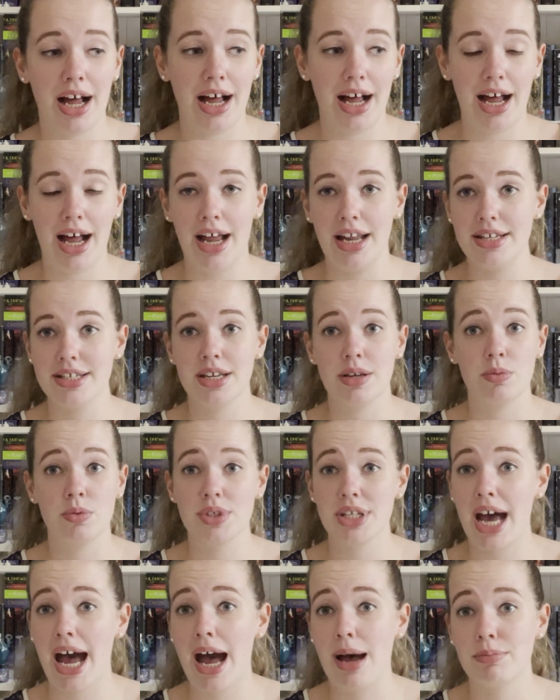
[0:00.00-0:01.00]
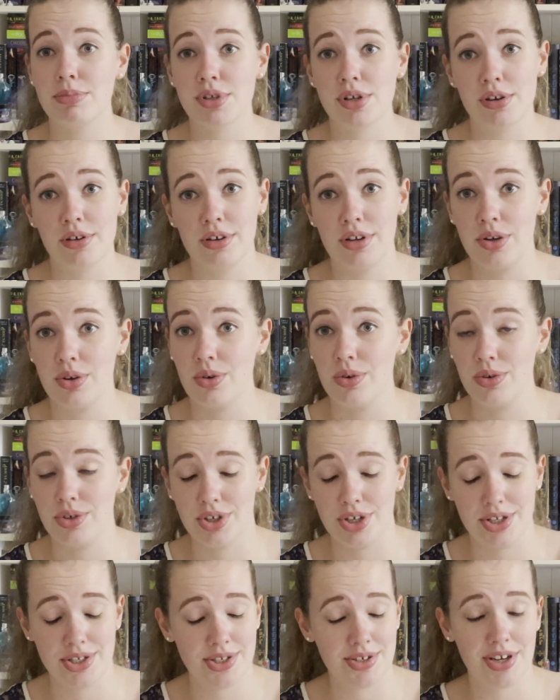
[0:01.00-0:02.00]
and it was absolutely
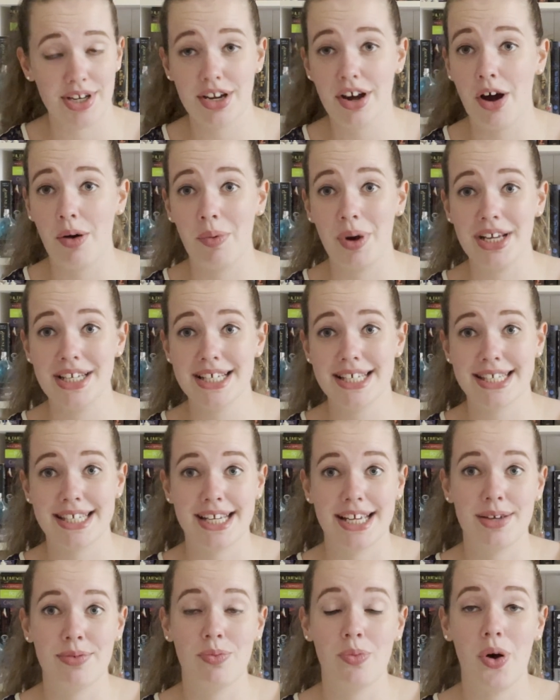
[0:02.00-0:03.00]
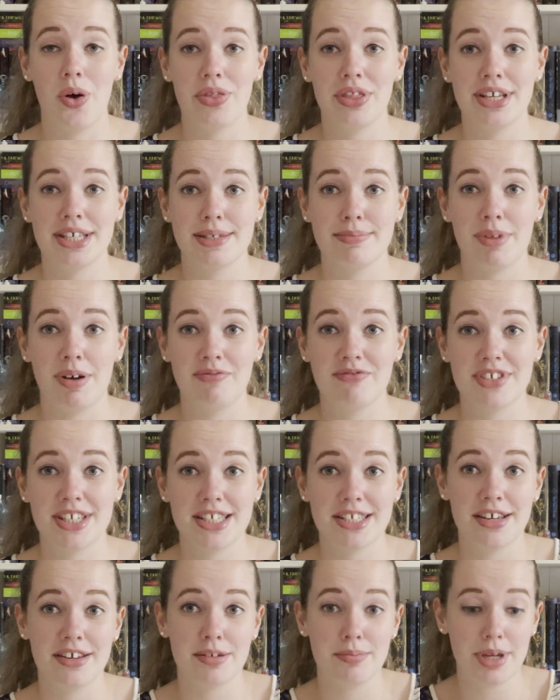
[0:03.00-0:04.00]
gorgeous, so I can't wait to see what this month's is
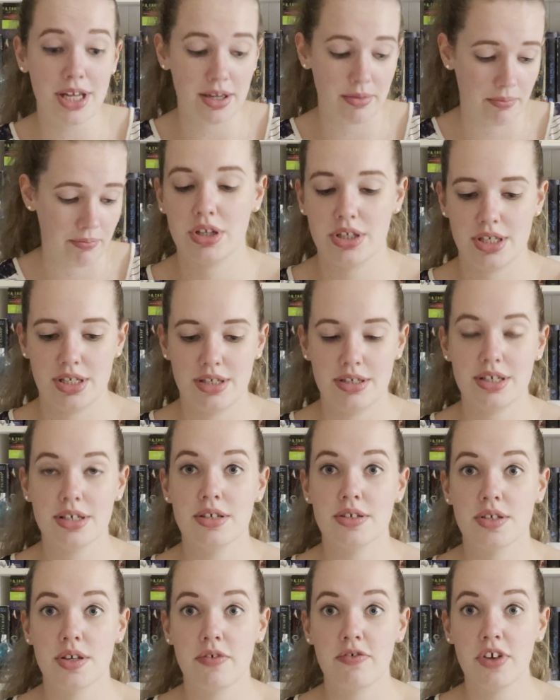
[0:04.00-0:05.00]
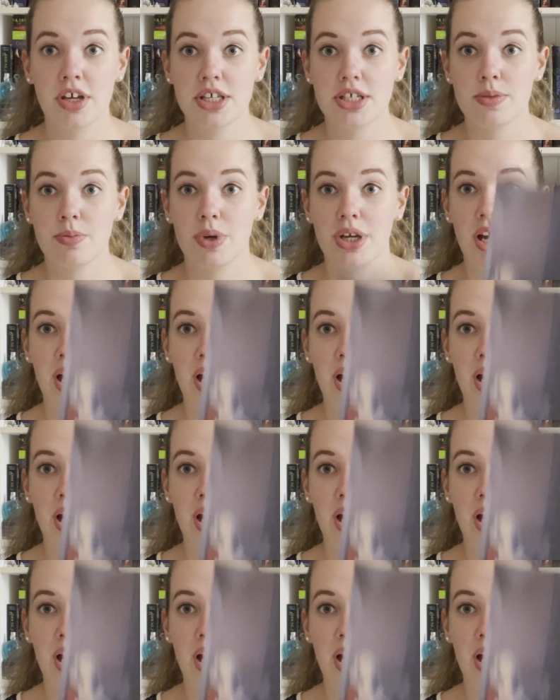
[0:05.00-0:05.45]
going to be. So first we